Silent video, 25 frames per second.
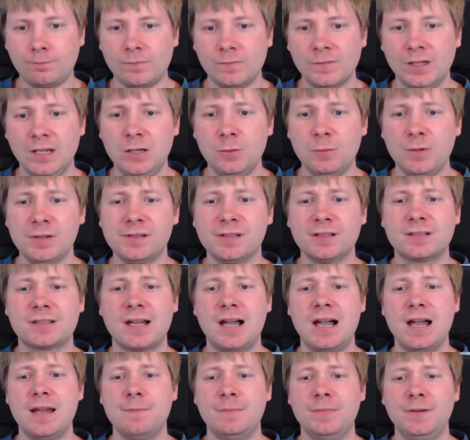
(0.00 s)
It was a
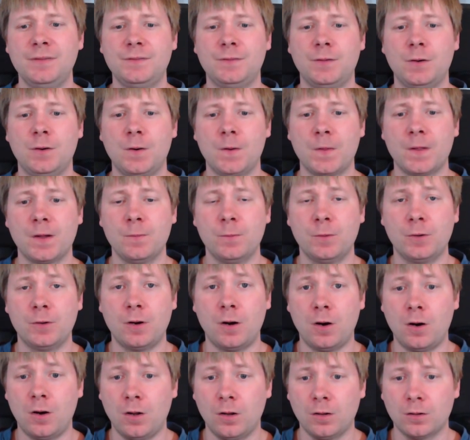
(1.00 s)
time before they were
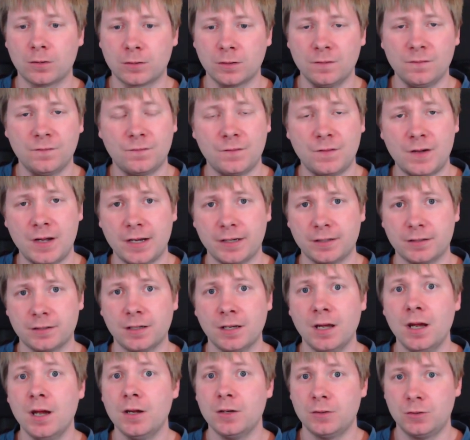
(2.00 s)
all confined
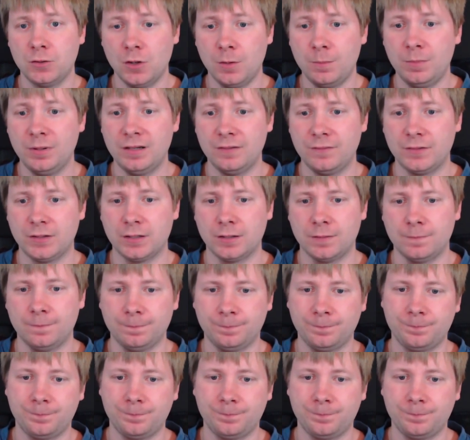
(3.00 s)
to oblivion.